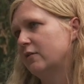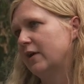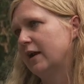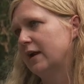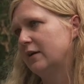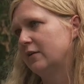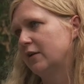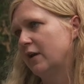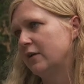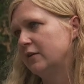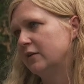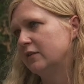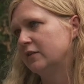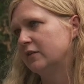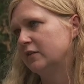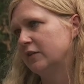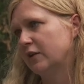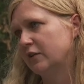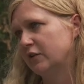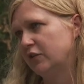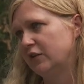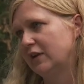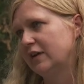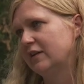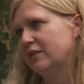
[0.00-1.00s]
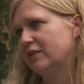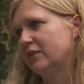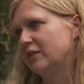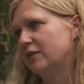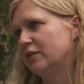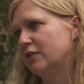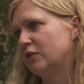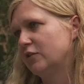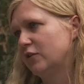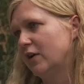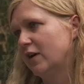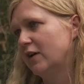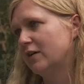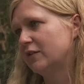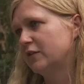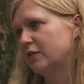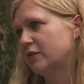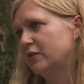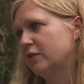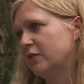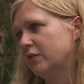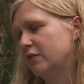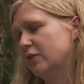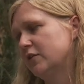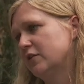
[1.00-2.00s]
Greyhound Owners Association
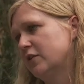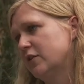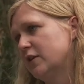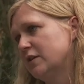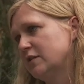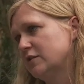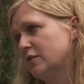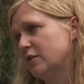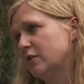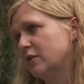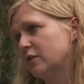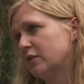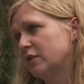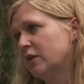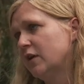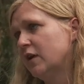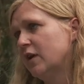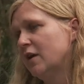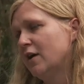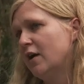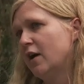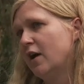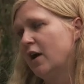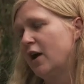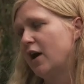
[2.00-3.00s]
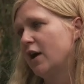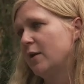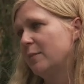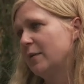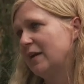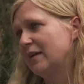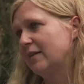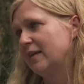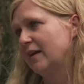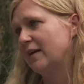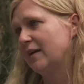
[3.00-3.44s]
Trust for retired dogs, homing